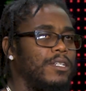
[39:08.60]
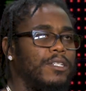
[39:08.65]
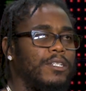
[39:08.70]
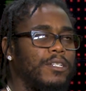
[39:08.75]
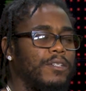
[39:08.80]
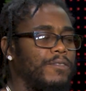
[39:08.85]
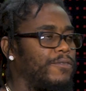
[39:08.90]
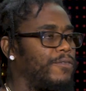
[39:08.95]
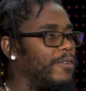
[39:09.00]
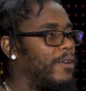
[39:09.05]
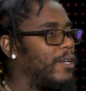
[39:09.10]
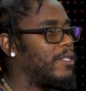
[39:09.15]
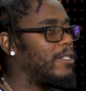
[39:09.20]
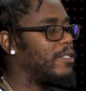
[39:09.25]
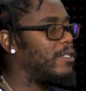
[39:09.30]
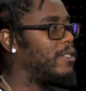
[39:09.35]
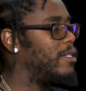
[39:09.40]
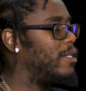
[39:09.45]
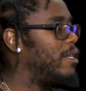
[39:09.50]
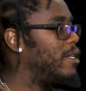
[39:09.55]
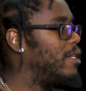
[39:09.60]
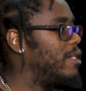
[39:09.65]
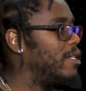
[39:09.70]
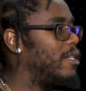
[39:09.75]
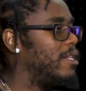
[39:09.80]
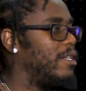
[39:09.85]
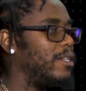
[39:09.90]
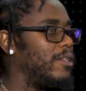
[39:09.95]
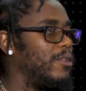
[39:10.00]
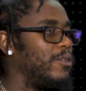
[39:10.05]
DJ Frost,
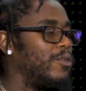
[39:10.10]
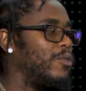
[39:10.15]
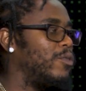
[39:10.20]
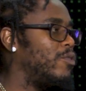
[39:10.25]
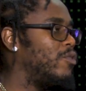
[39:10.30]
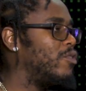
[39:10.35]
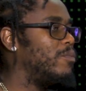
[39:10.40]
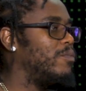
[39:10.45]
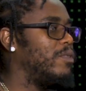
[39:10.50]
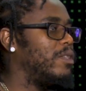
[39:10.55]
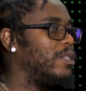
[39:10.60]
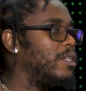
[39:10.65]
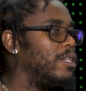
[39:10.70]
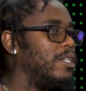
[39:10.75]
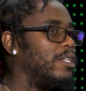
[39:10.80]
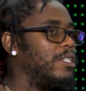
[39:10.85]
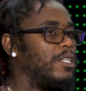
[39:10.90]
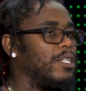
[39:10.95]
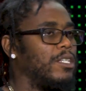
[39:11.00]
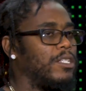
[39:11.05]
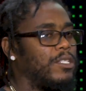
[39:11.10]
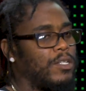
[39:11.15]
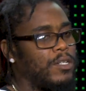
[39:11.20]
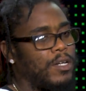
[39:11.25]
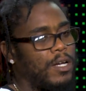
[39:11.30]
Dimnin, Chrome, TJ.